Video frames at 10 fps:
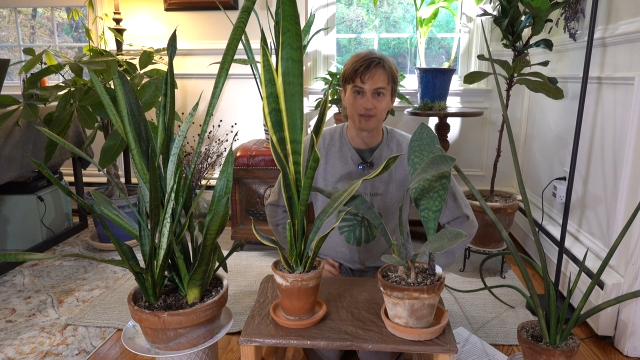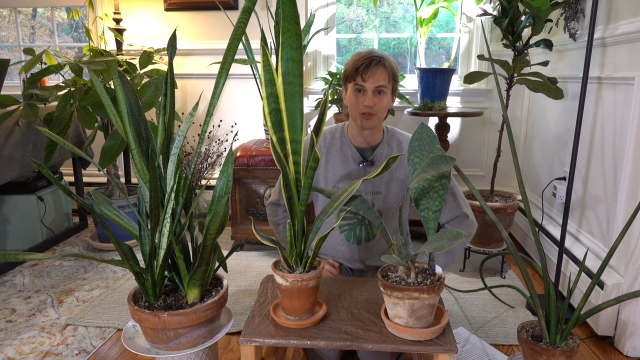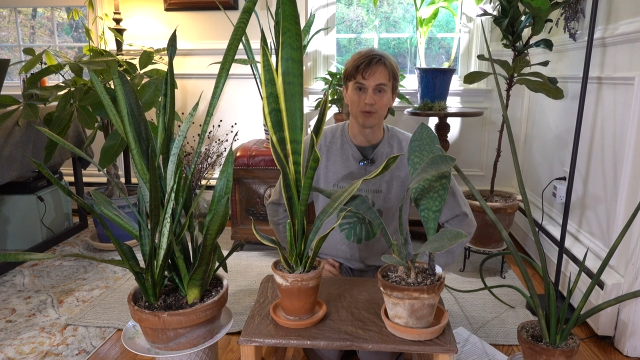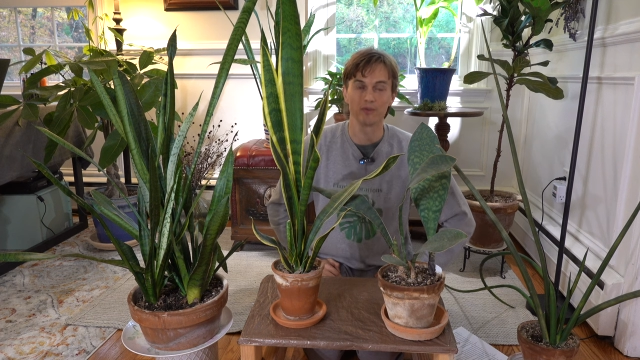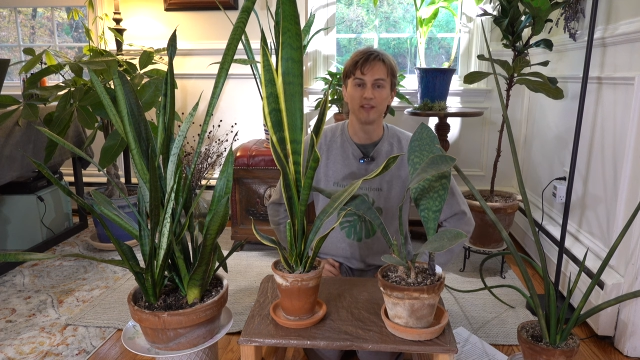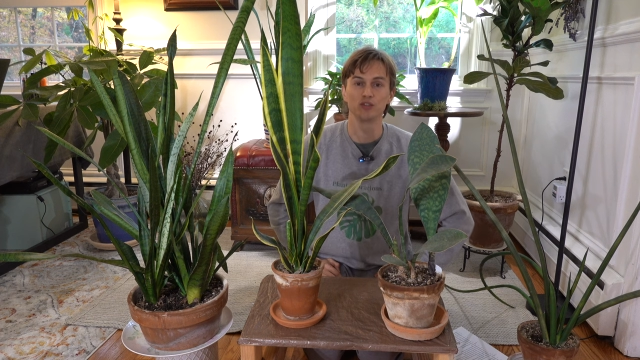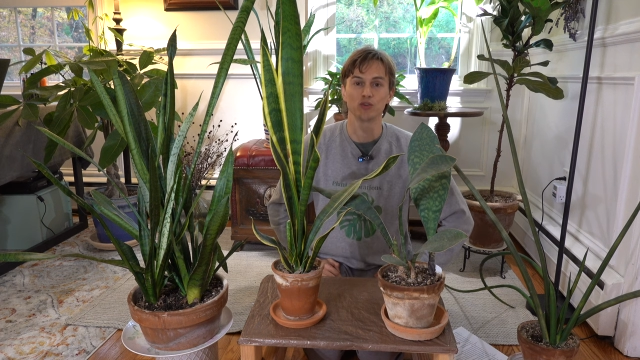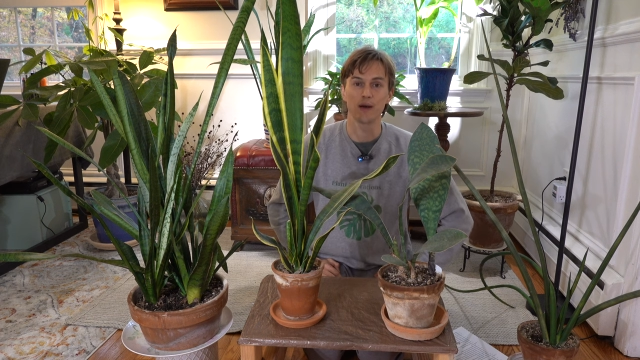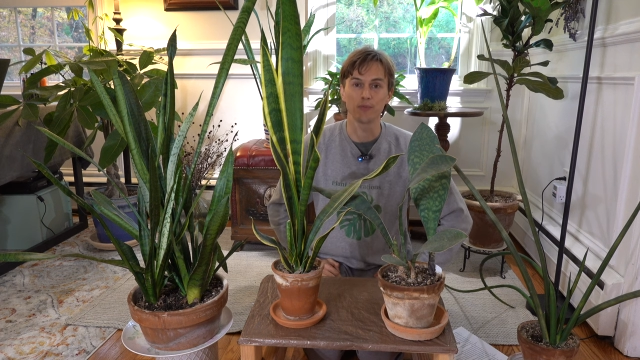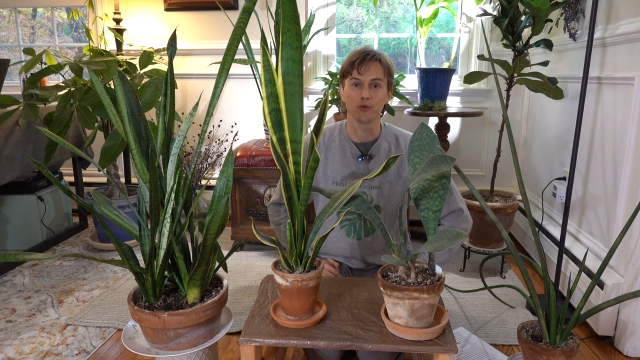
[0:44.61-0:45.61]
to the
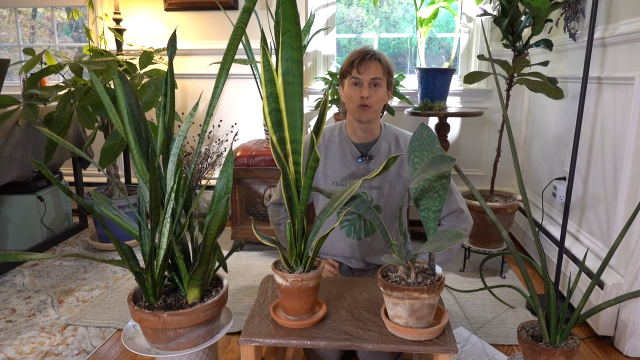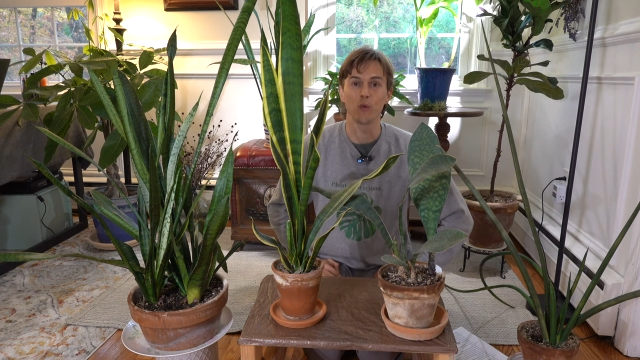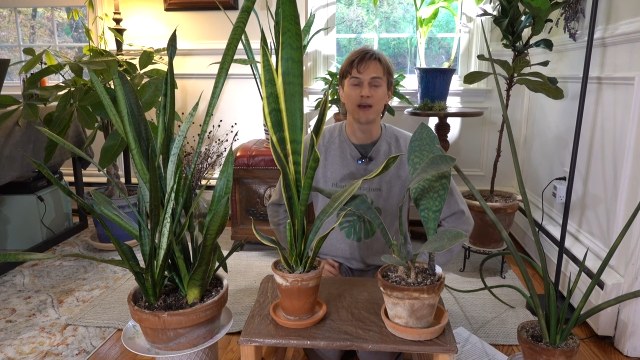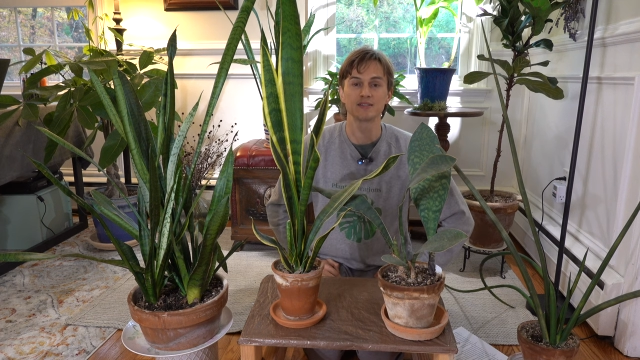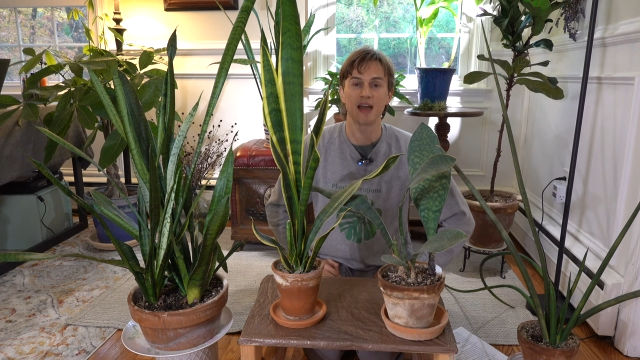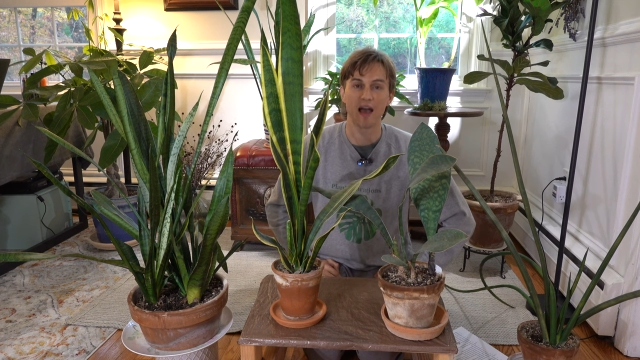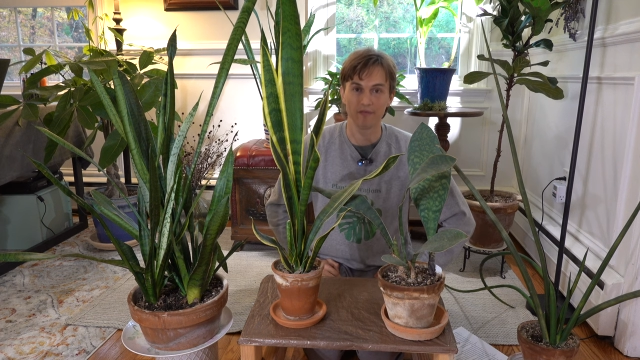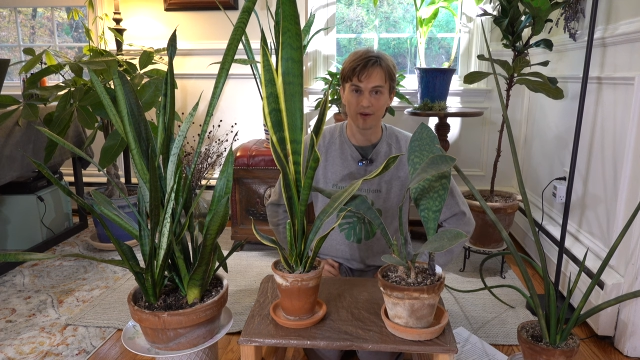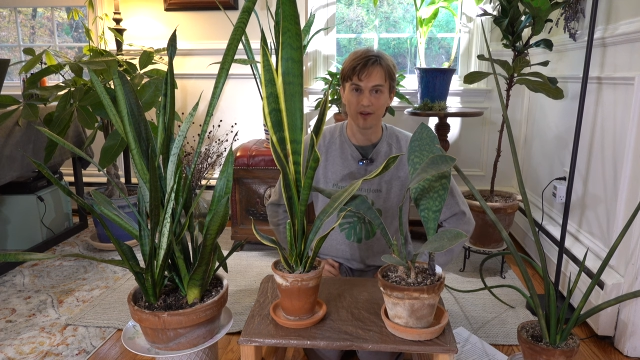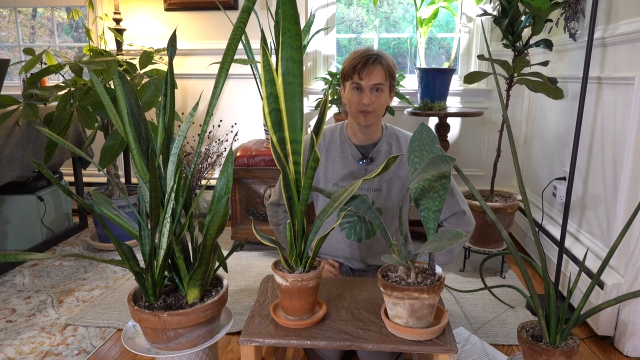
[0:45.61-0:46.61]
tropical West
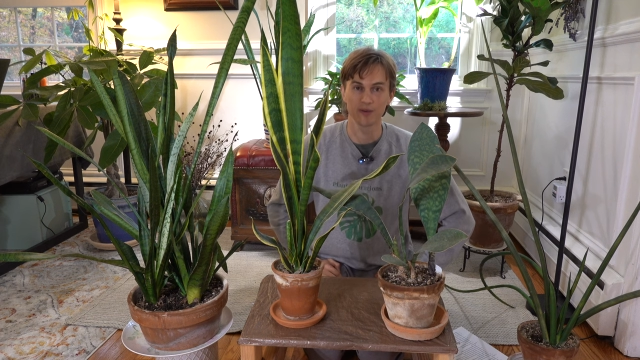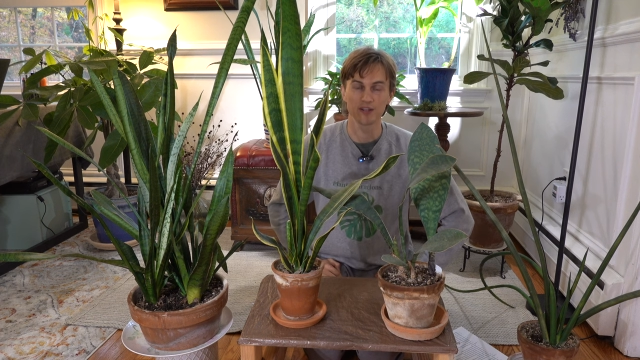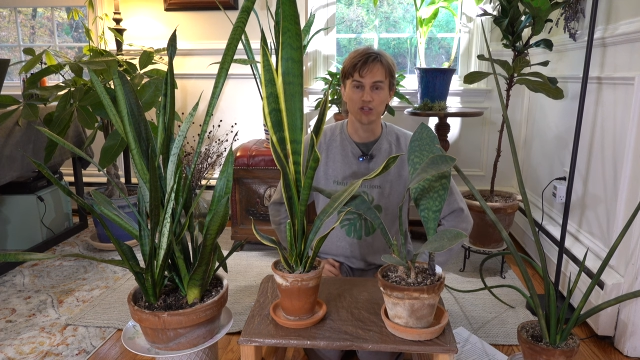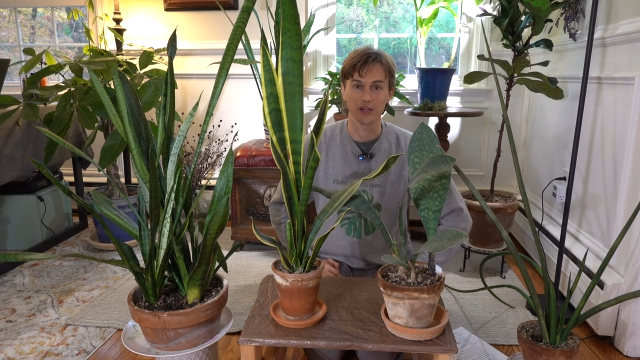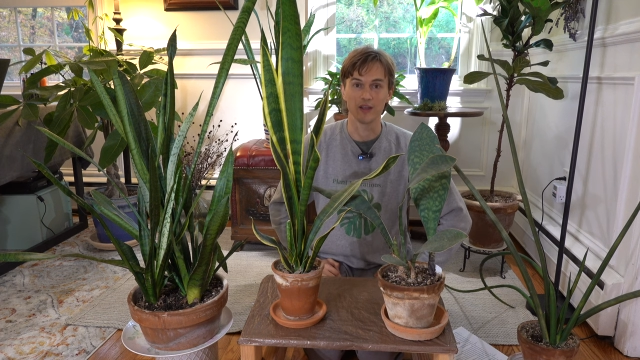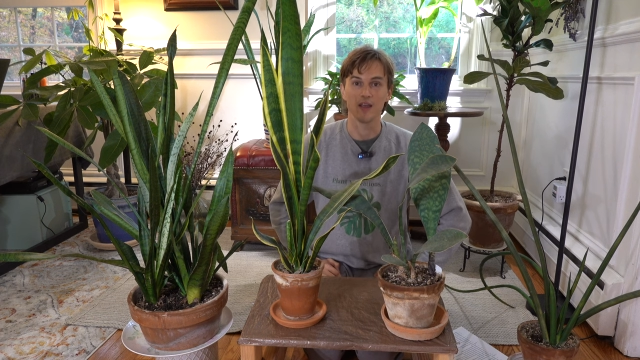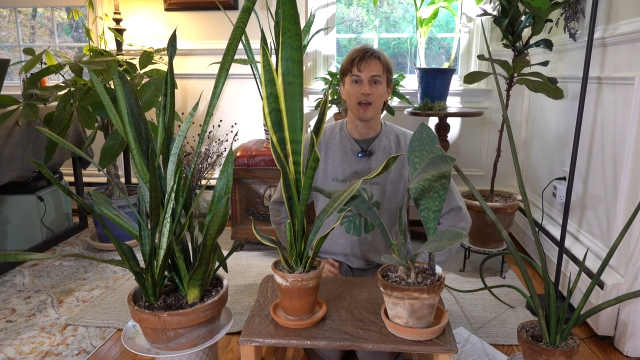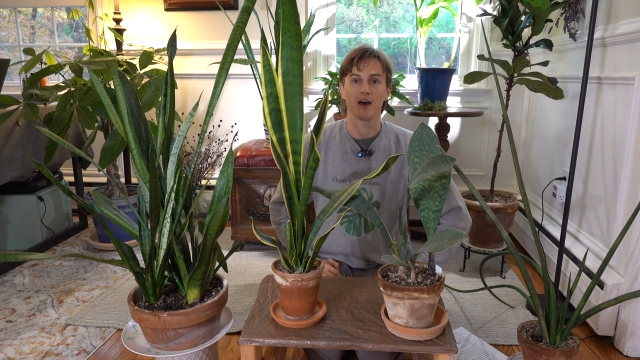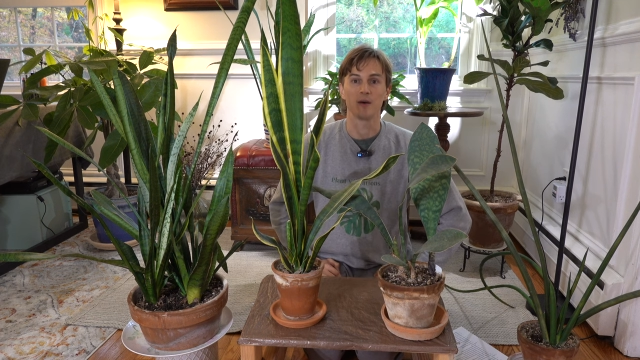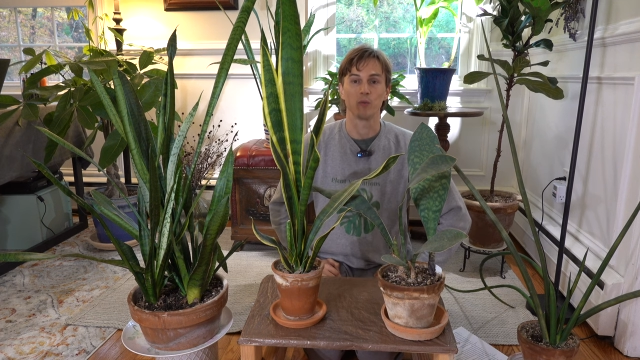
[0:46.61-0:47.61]
Africa region,
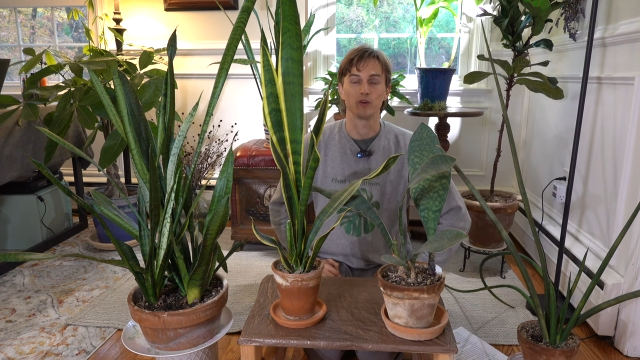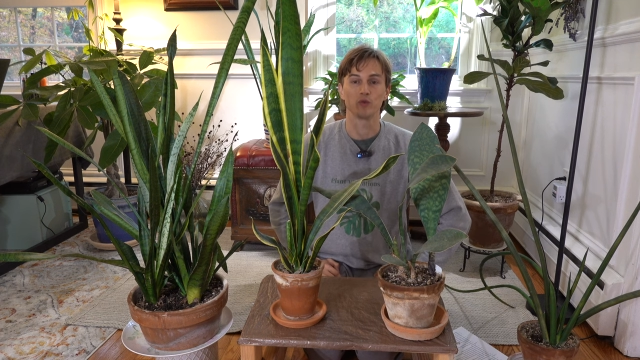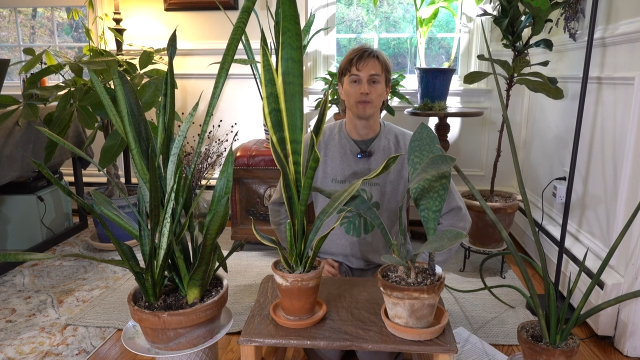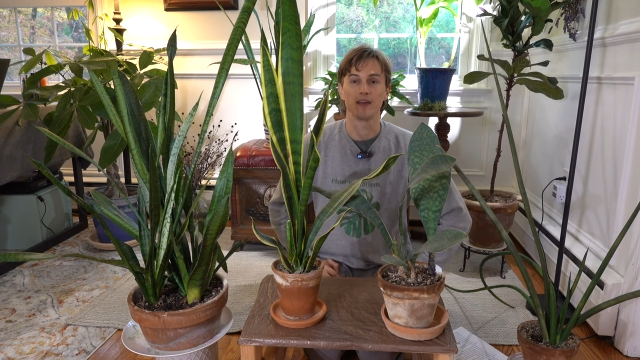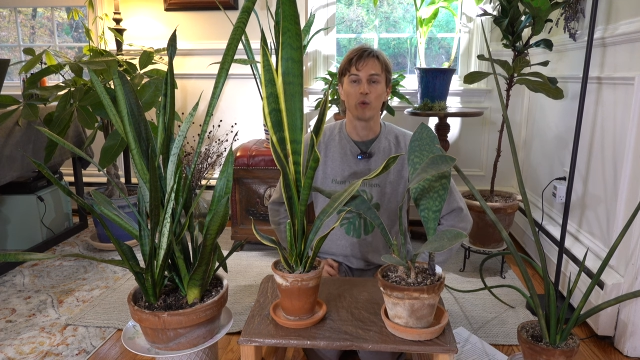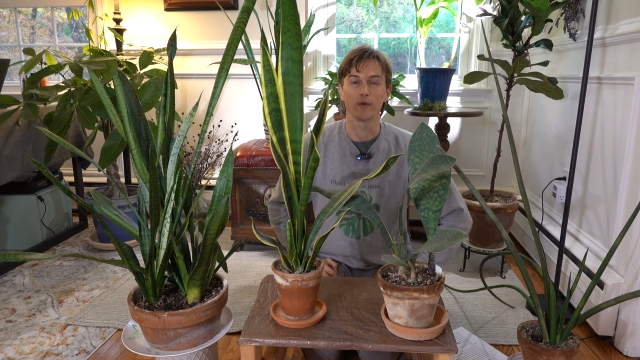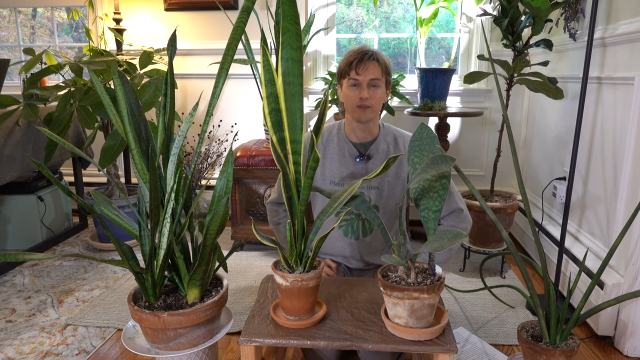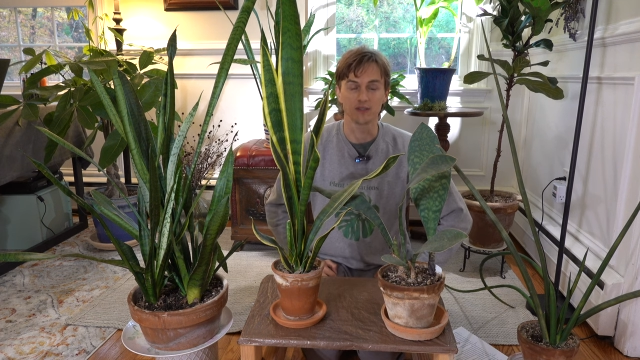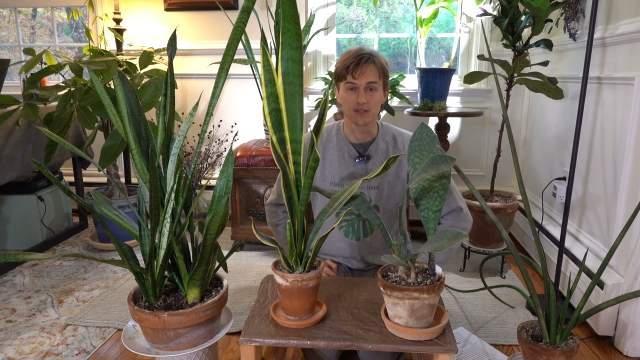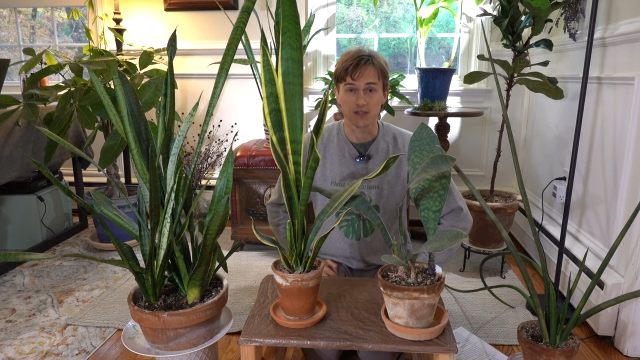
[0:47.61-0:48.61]
which would be
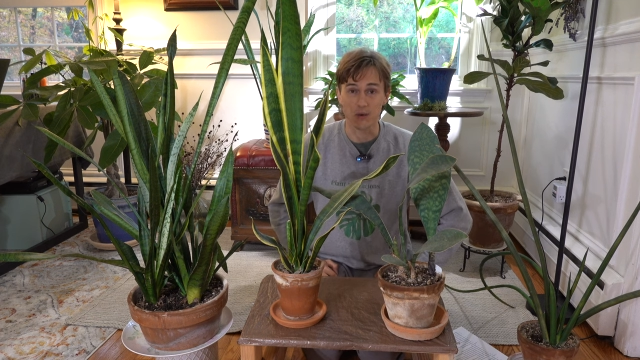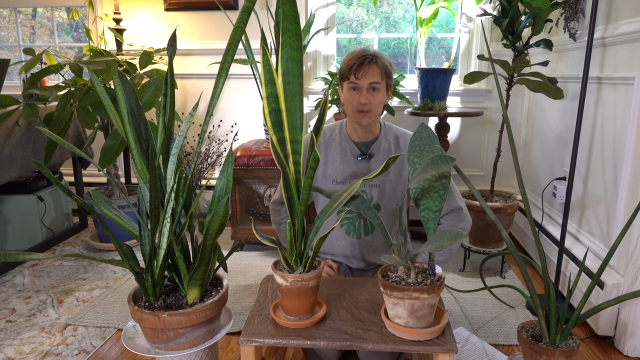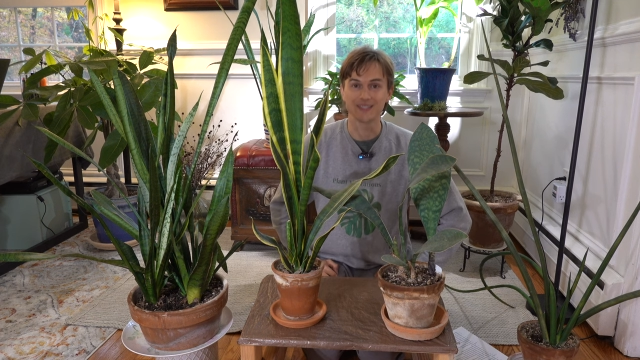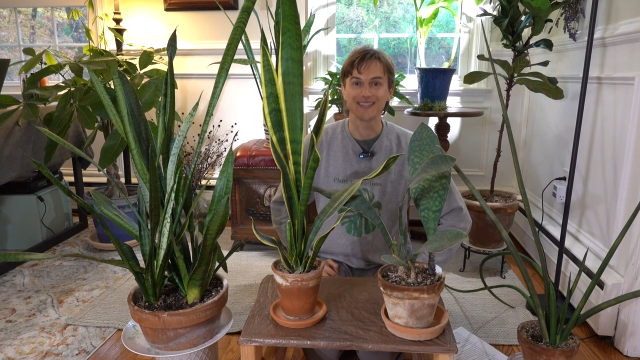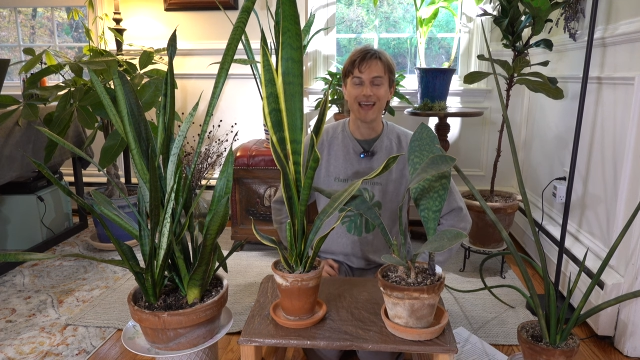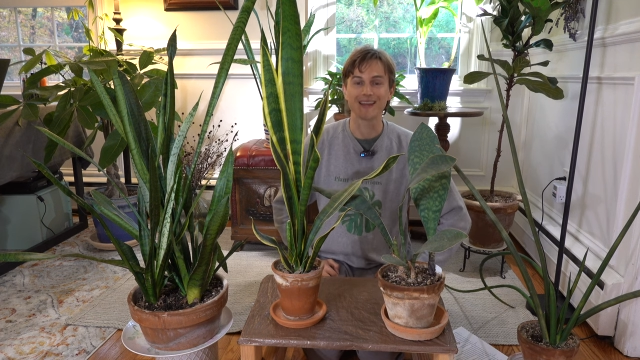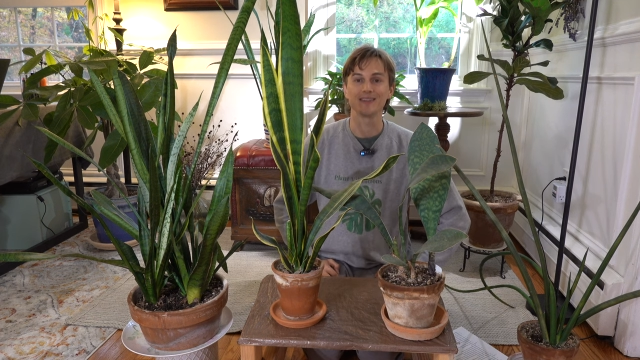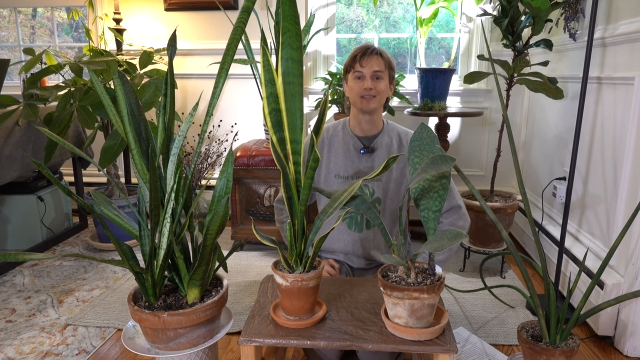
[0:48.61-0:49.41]
equivalent to zones 10